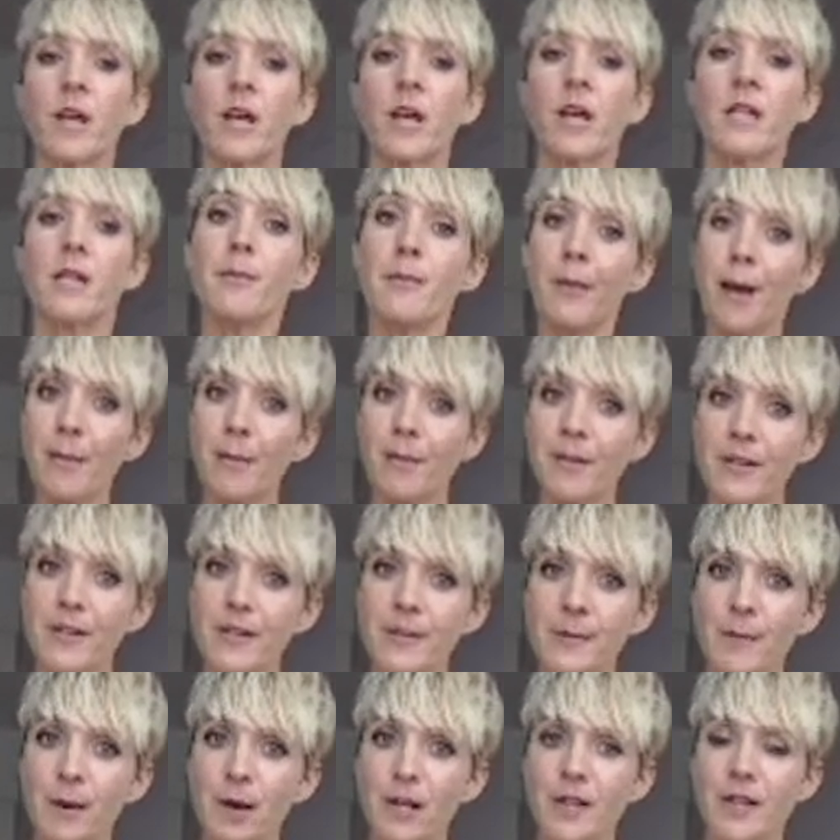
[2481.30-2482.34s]
Remember as
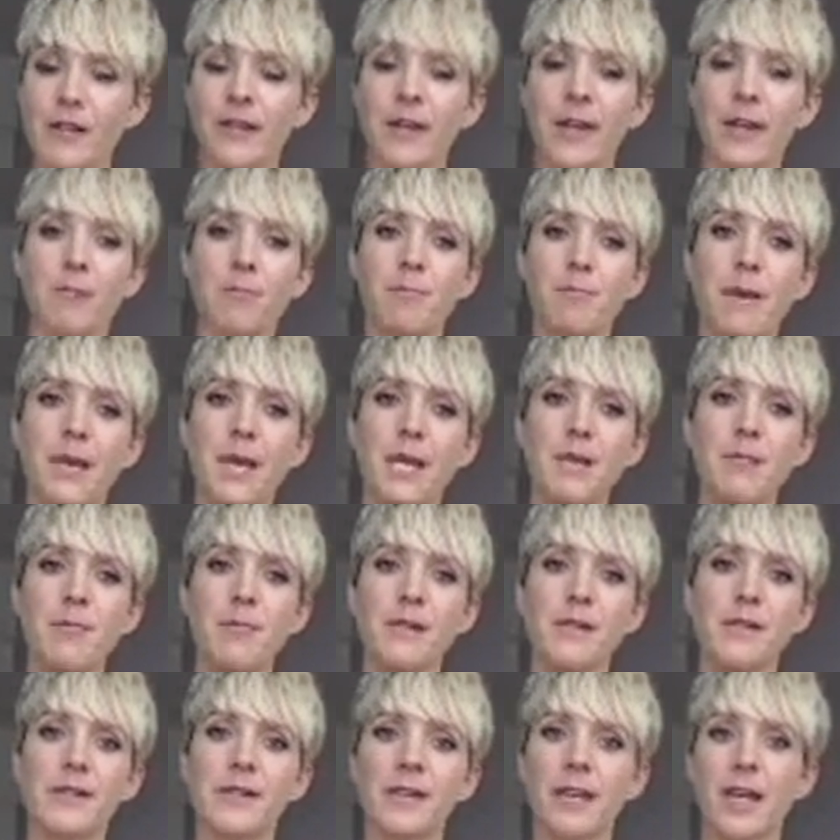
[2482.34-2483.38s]
well that
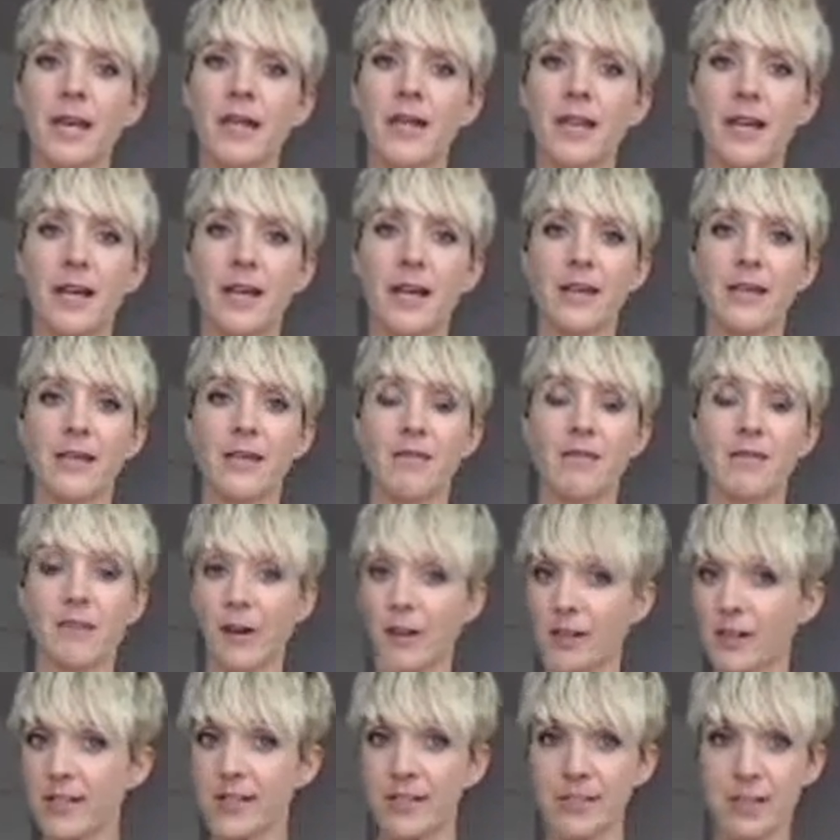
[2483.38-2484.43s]
babies can get
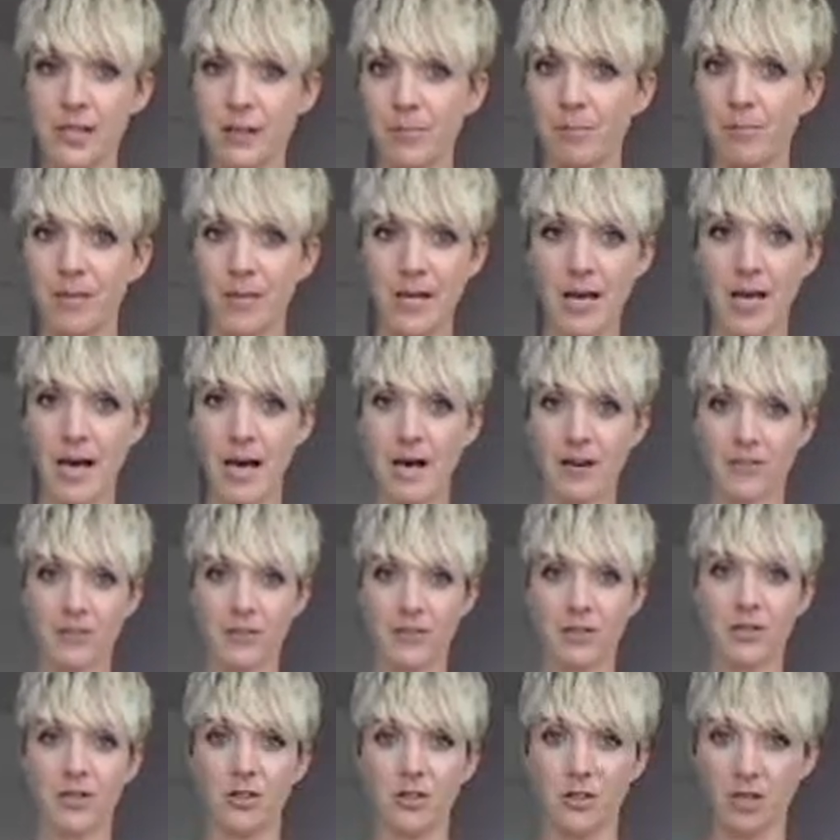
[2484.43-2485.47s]
very sleepy
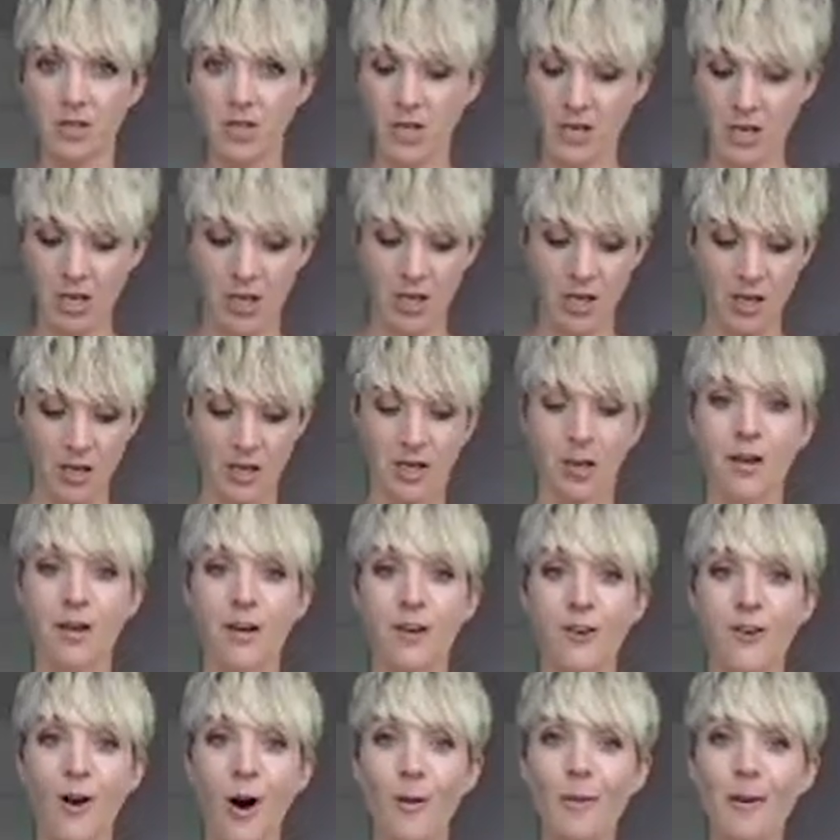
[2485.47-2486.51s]
after
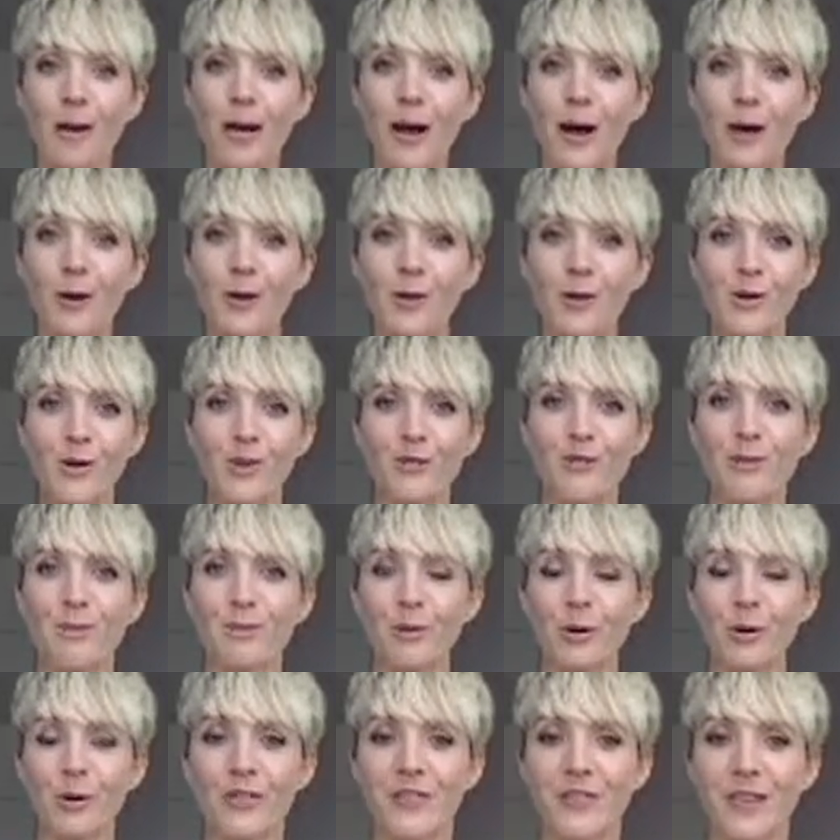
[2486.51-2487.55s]
coming out of the
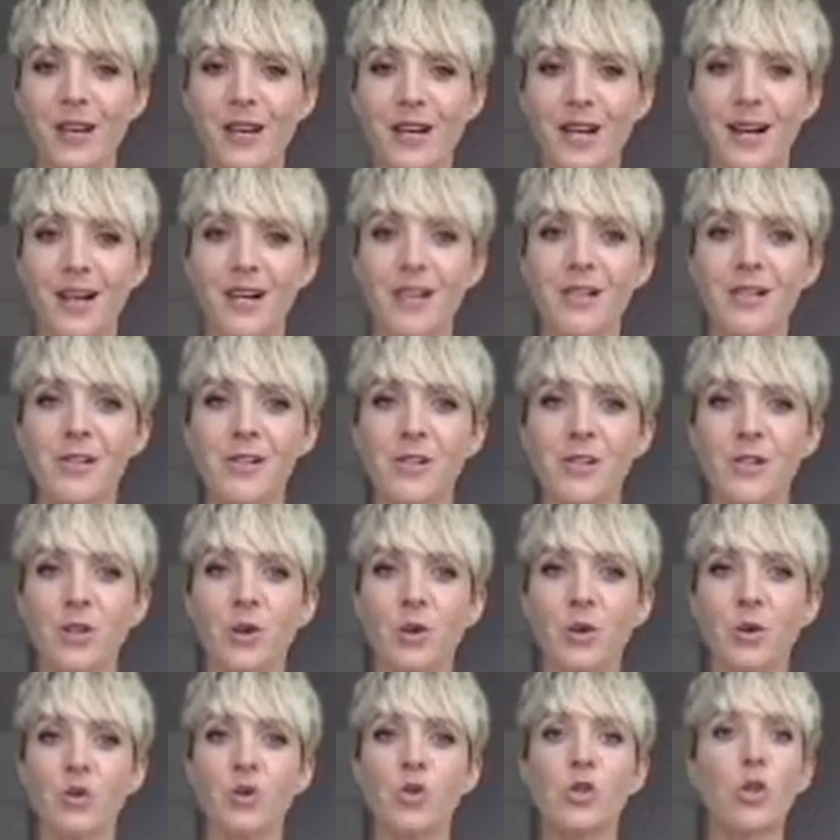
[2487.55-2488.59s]
birth canal,
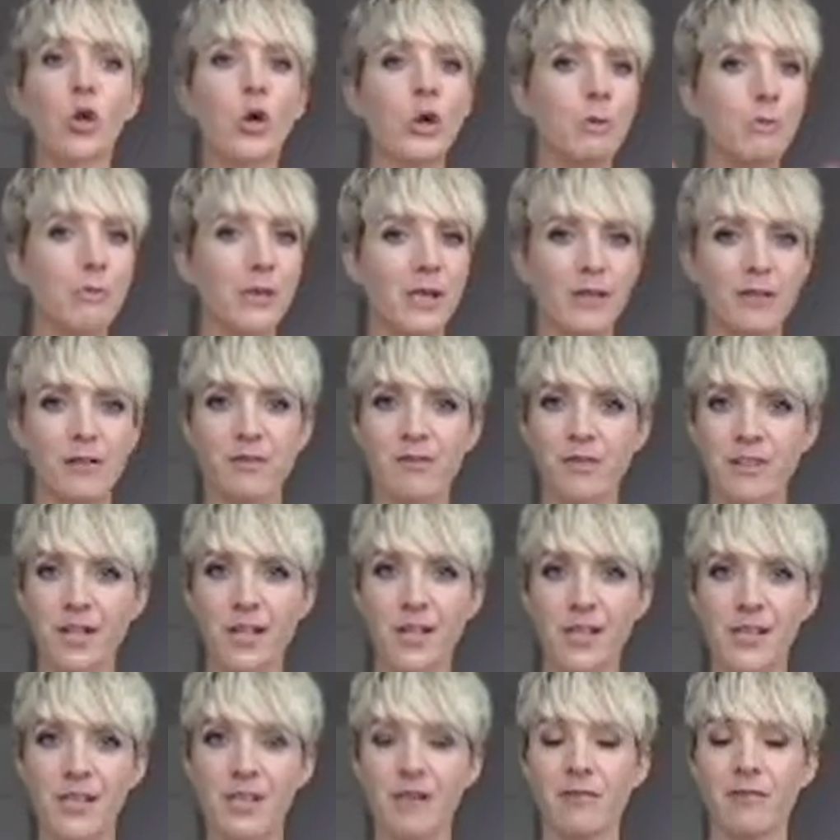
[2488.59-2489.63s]
so don't be
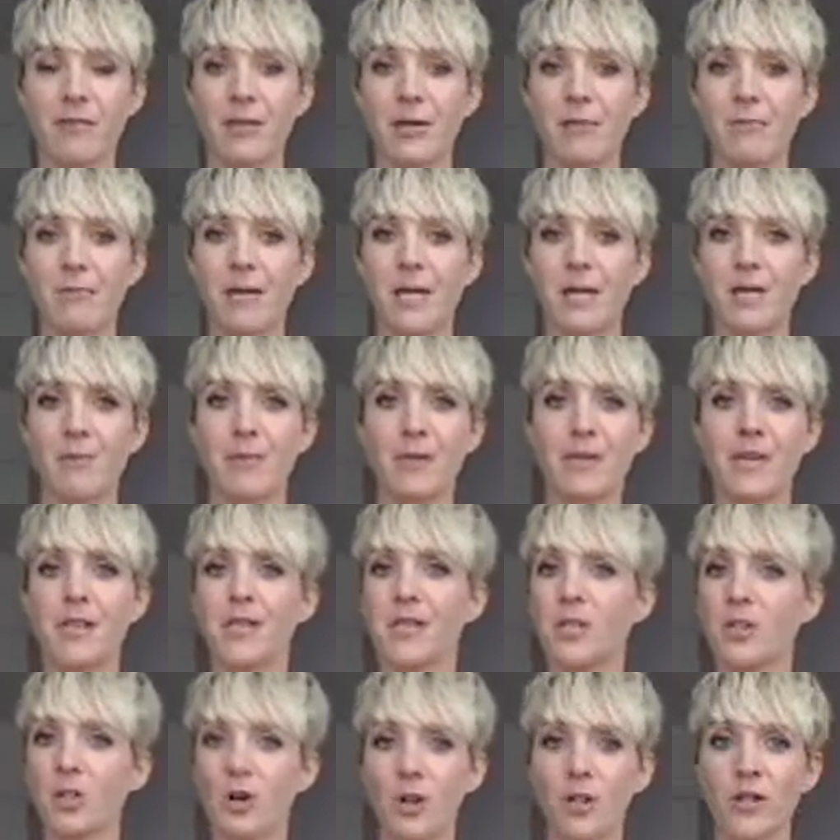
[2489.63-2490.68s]
afraid if your baby is
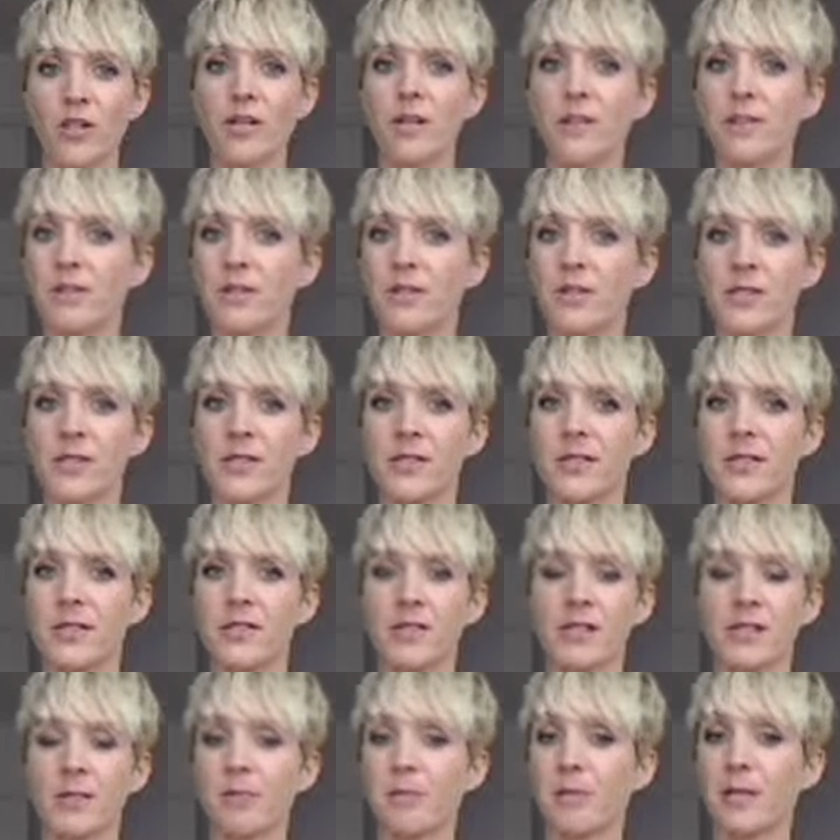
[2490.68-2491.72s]
not interested
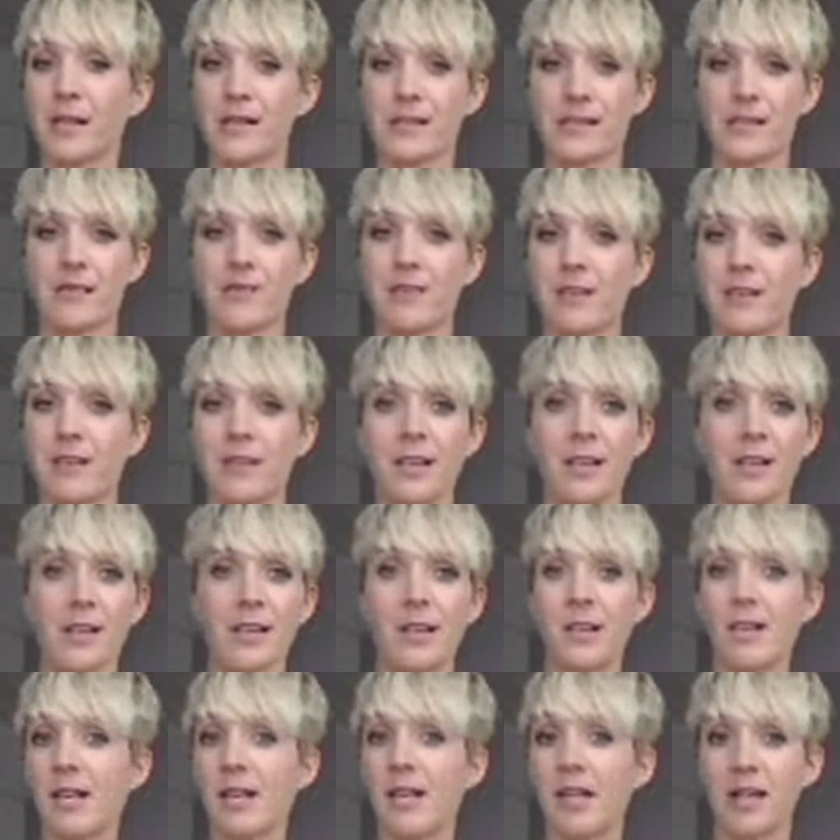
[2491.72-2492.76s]
in breastfeeding
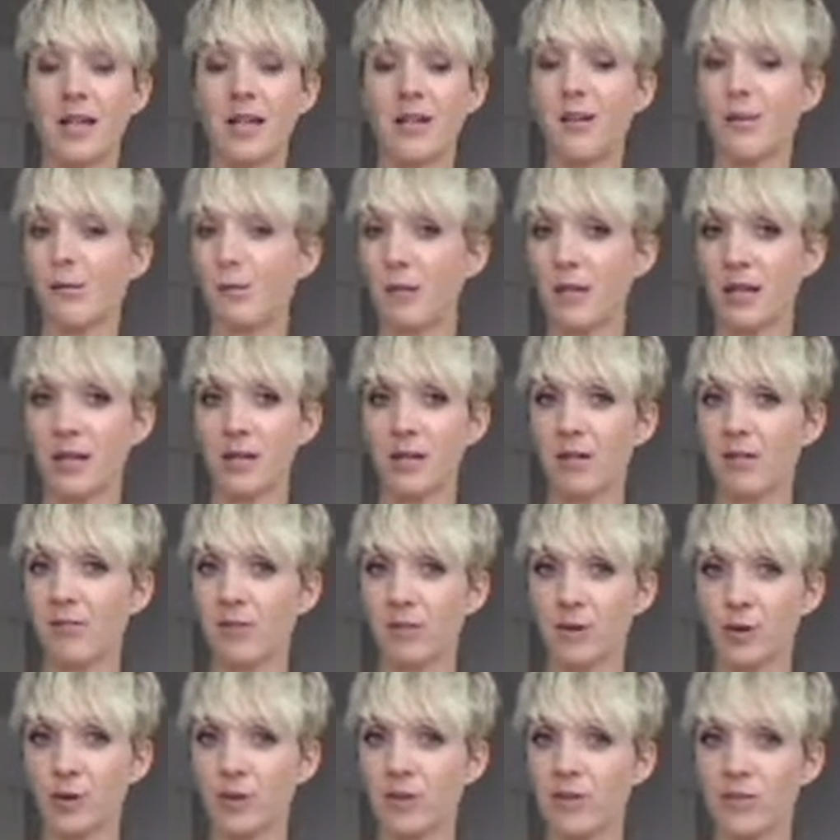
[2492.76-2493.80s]
within the
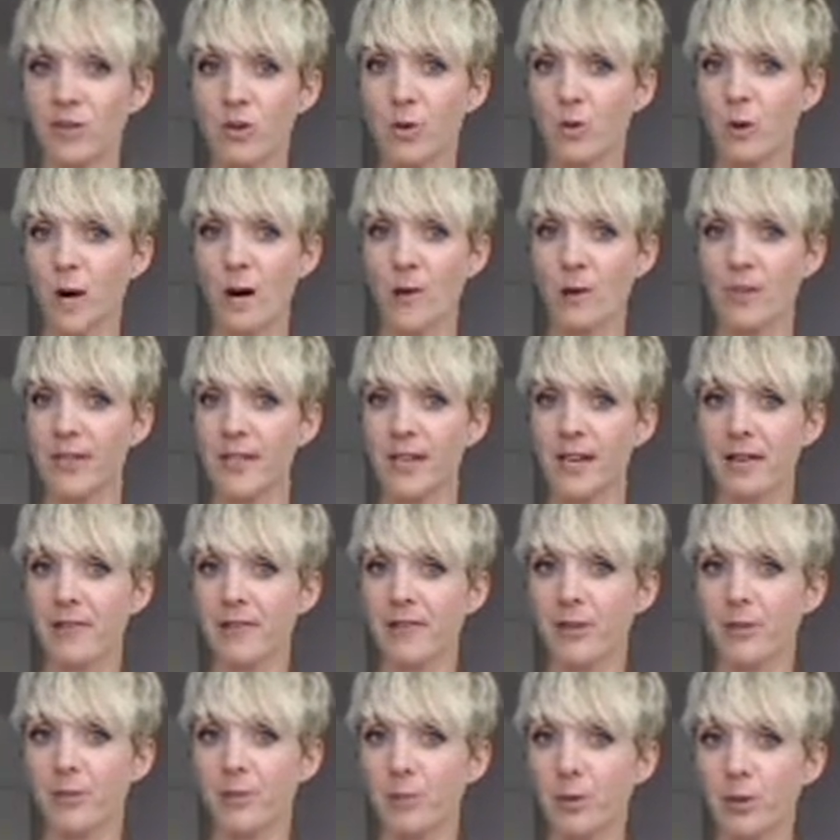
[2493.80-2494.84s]
first few hours
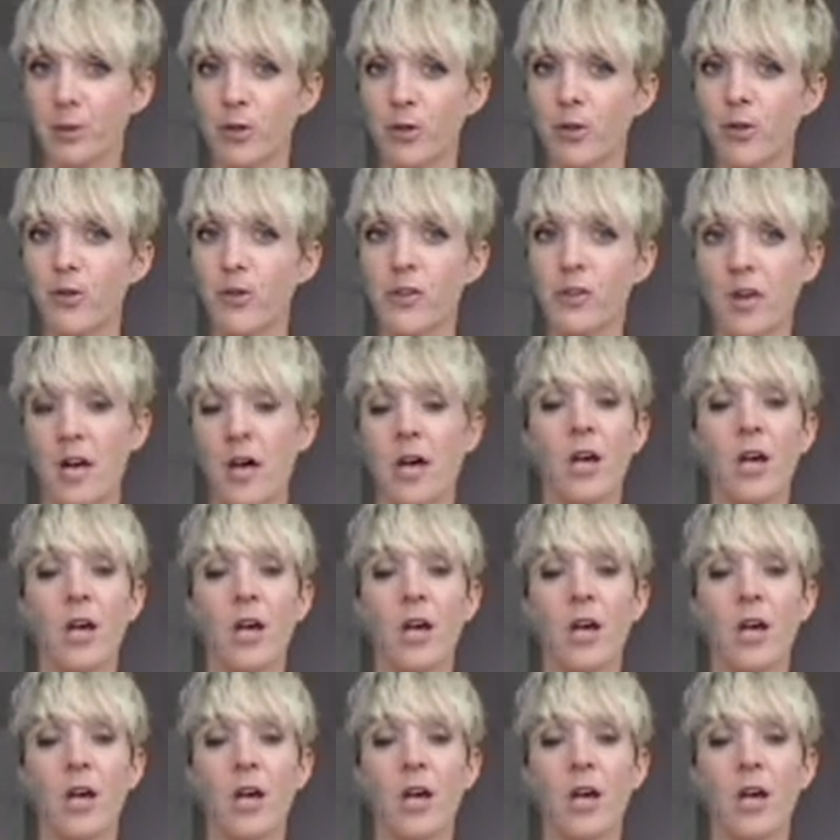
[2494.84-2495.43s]
after birth.